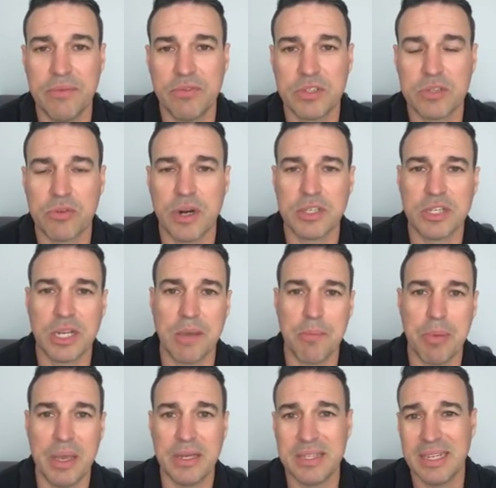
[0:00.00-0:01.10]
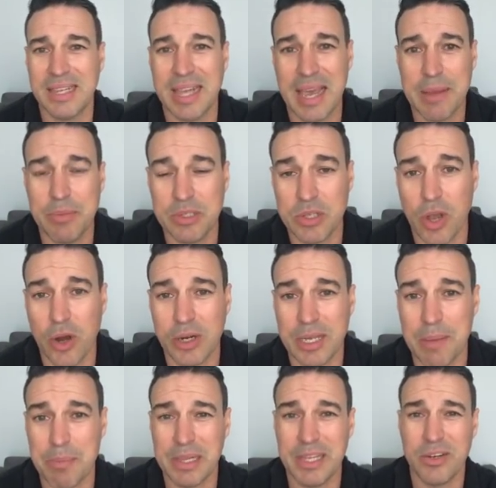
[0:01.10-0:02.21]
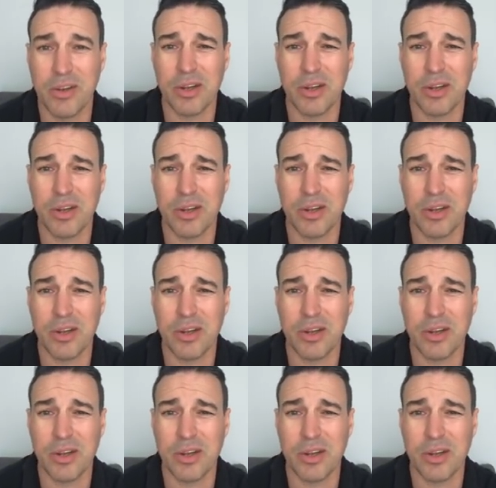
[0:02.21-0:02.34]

infrastructure compared to Labor's only $1 billion.